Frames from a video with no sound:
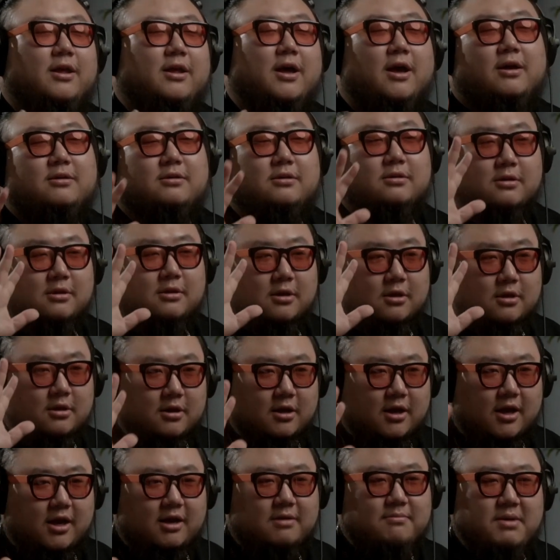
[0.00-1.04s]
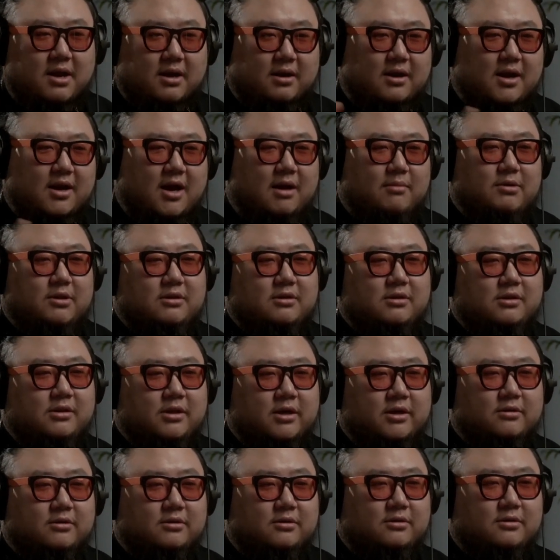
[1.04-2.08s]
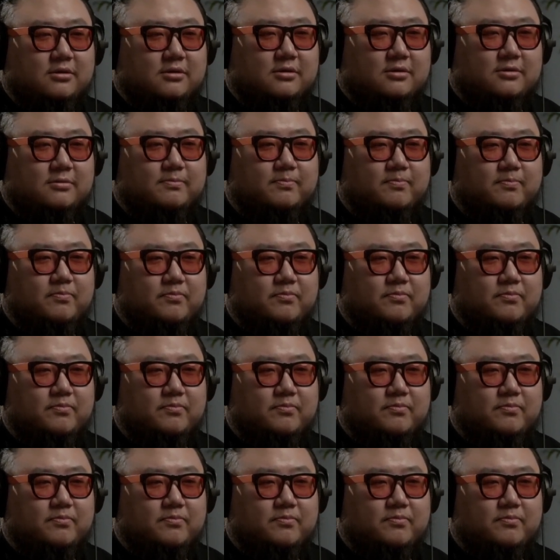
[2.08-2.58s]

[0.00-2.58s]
I'll admit I'm a little